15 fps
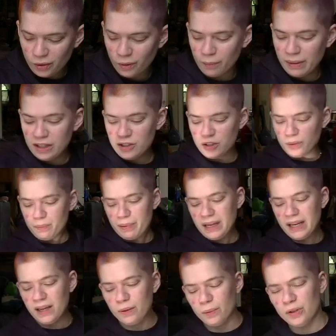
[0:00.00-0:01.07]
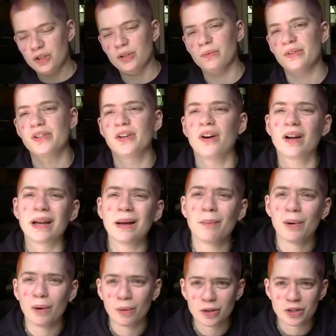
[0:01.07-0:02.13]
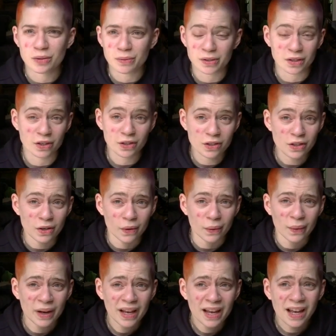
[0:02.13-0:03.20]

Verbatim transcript: her mention pink when she was talking about what she was going to do.